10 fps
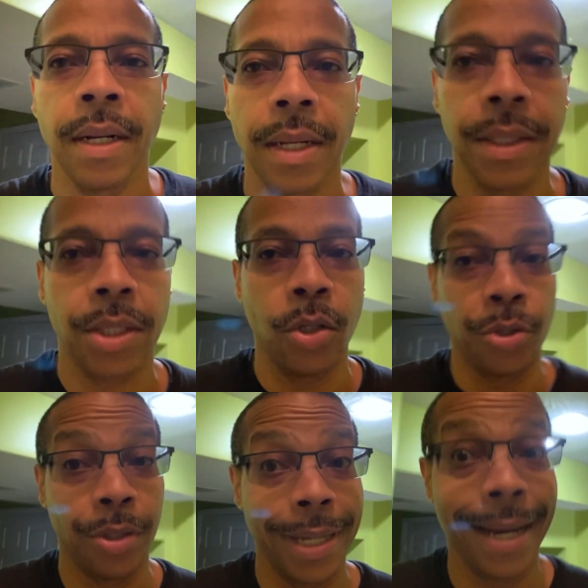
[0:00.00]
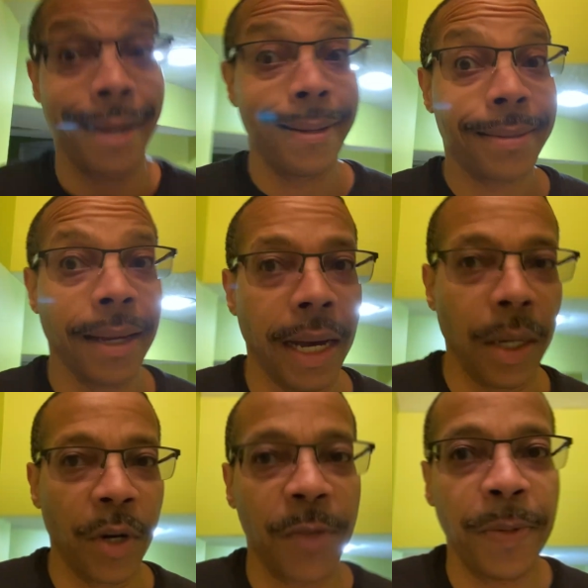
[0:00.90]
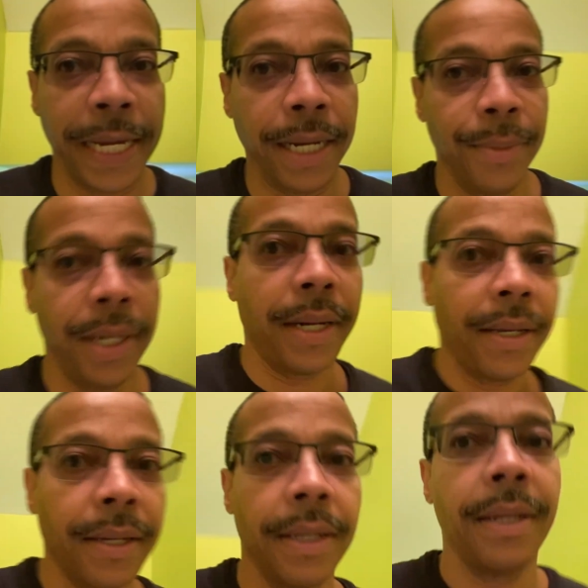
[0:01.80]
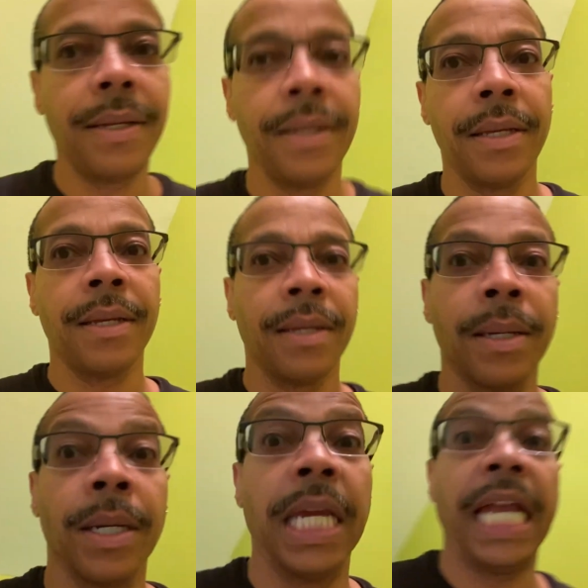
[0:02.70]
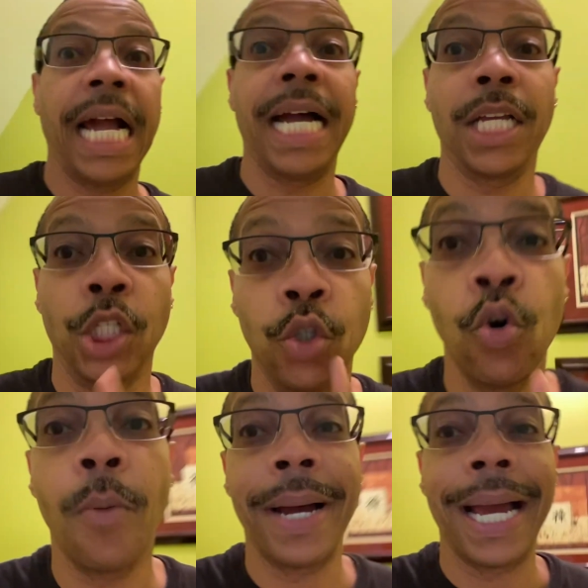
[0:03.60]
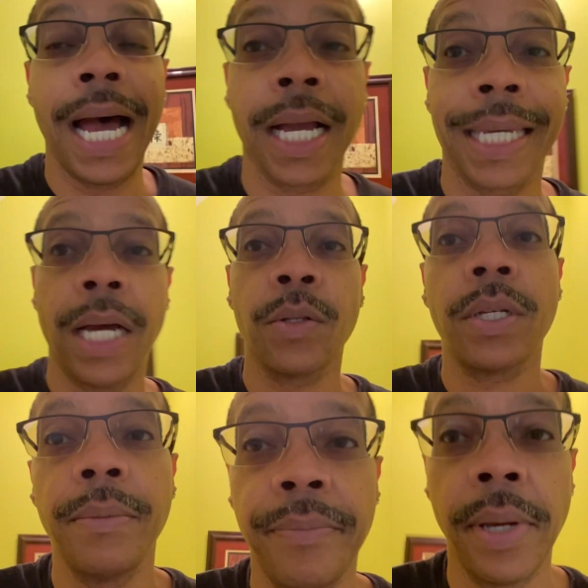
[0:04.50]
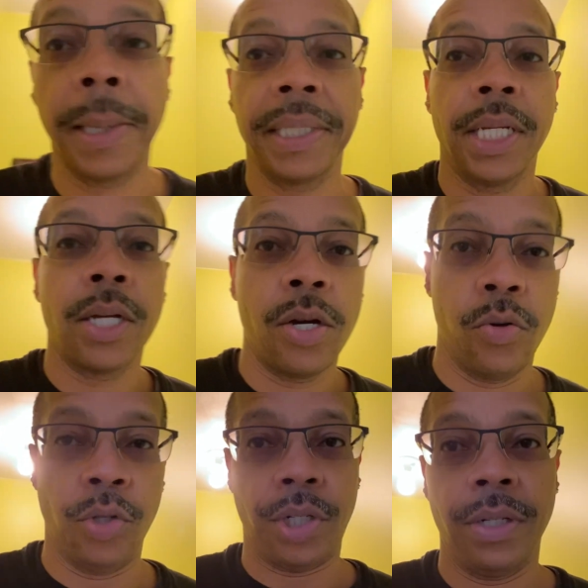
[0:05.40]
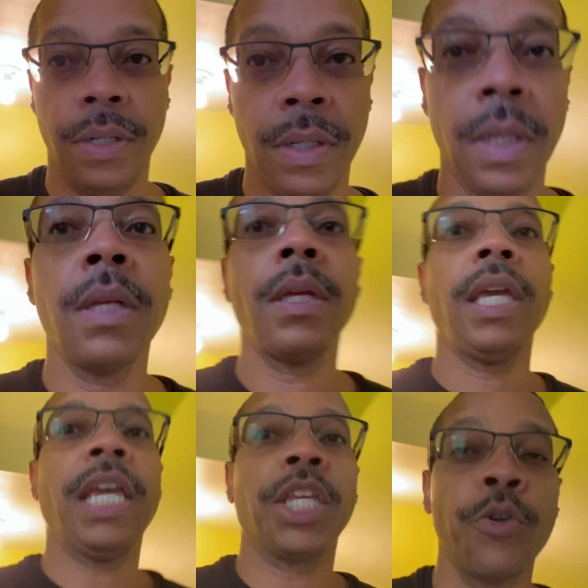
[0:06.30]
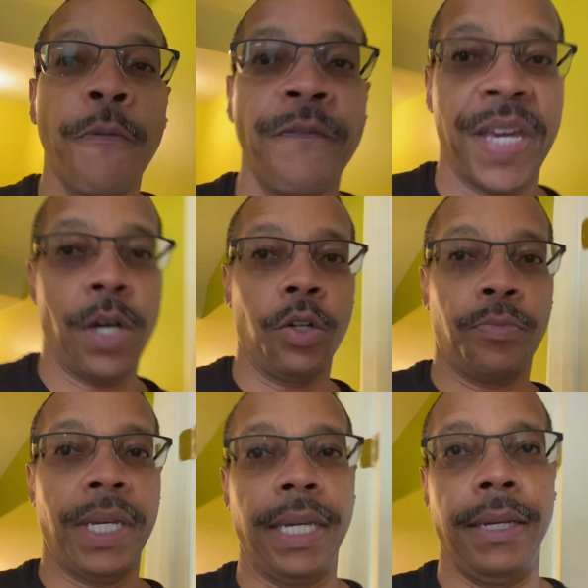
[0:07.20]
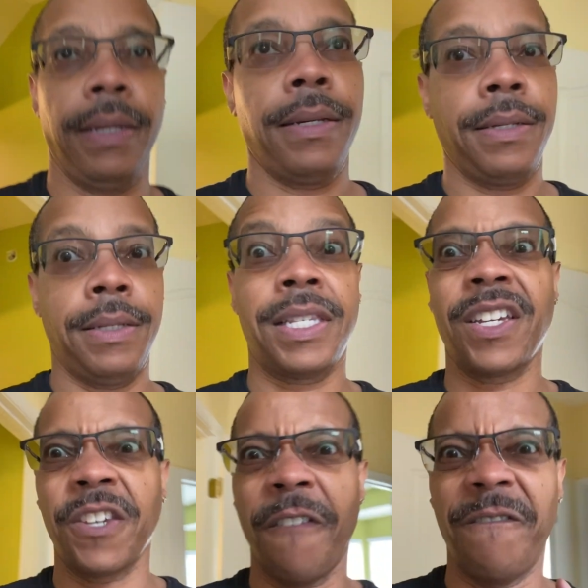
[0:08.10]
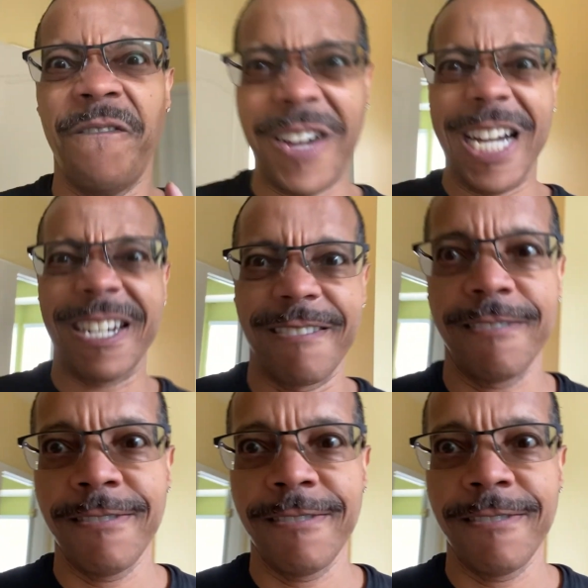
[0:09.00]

I told you guys, I don't want to spend any money. I, you are my accountability coach. And you failed me. So you're fired.